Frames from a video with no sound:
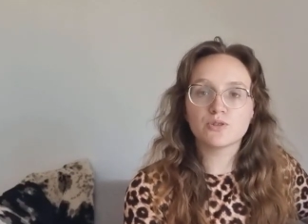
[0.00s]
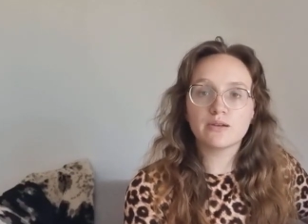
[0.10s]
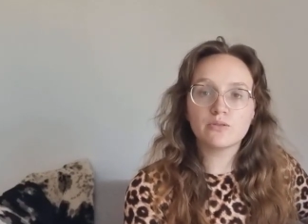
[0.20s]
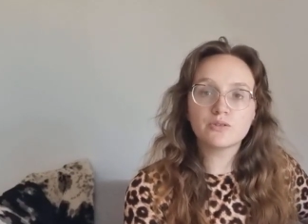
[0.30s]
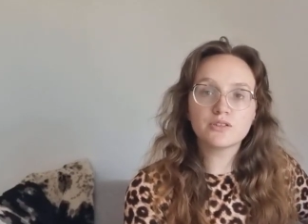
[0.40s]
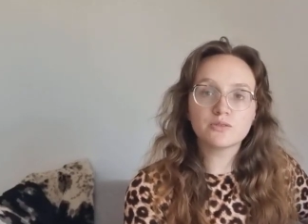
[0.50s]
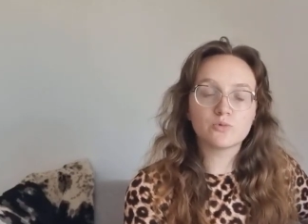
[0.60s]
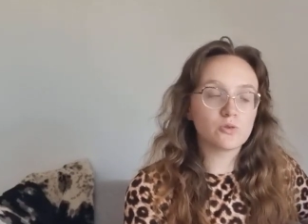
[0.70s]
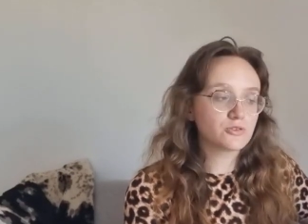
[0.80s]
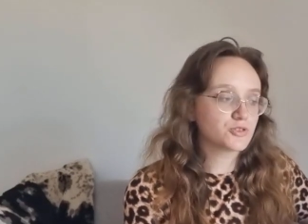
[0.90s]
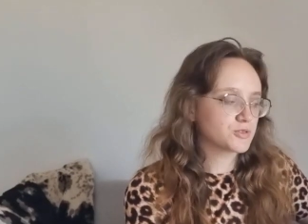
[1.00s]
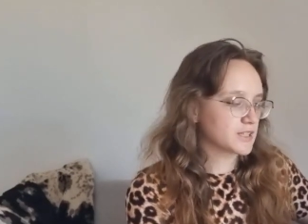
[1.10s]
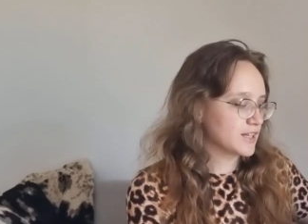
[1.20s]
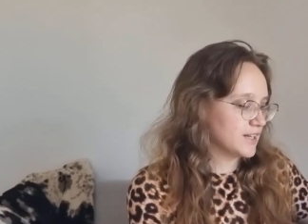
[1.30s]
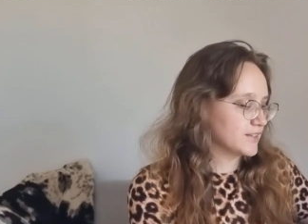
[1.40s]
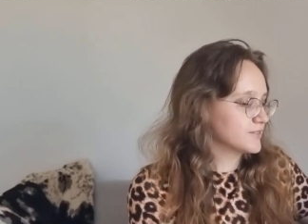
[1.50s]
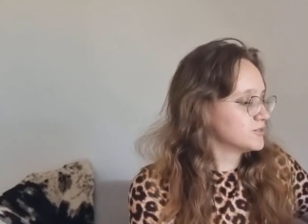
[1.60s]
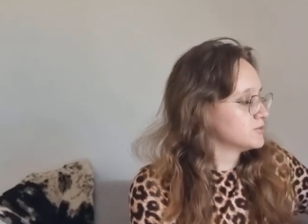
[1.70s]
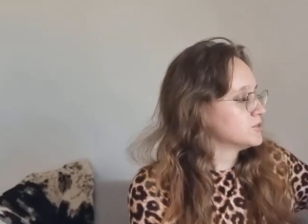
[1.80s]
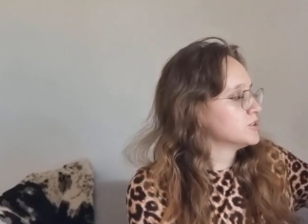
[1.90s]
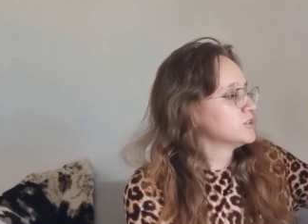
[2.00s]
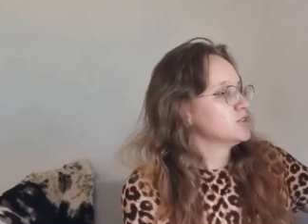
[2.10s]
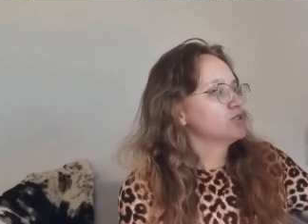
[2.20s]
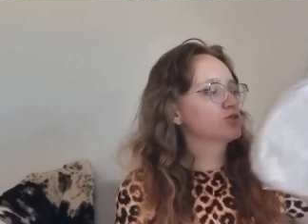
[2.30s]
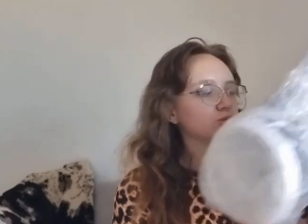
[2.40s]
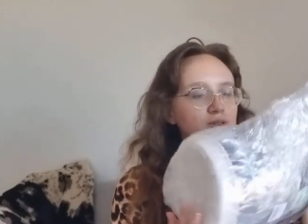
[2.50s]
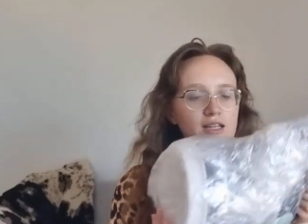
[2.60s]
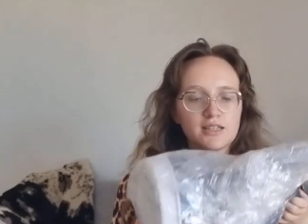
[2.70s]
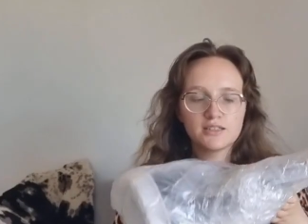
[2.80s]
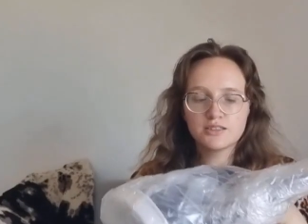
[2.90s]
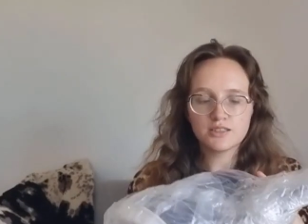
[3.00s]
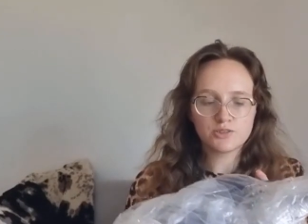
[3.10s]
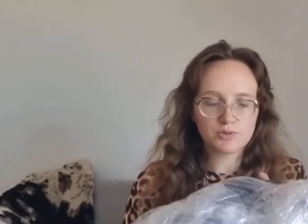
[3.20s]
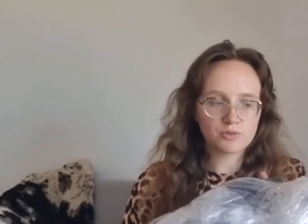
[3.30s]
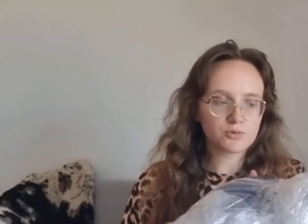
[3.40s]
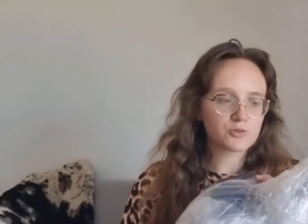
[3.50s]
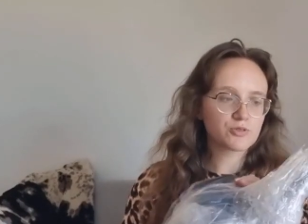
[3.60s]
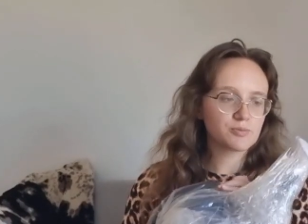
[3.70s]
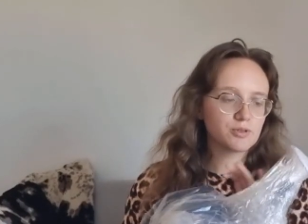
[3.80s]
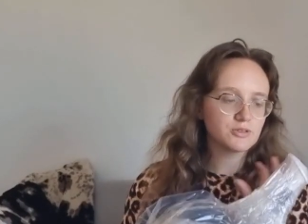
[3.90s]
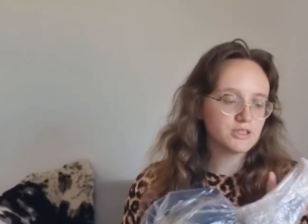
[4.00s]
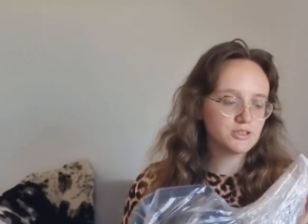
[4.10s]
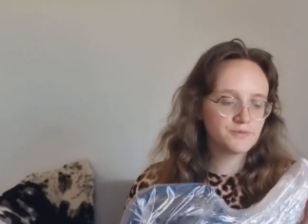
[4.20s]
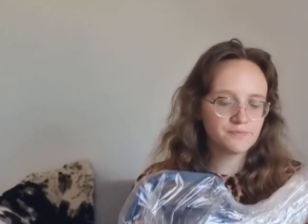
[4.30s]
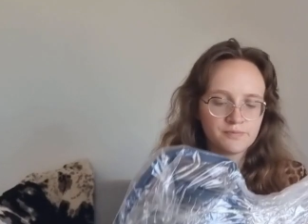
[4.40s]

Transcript: So I ordered a watering can to, like, assist with the watering process.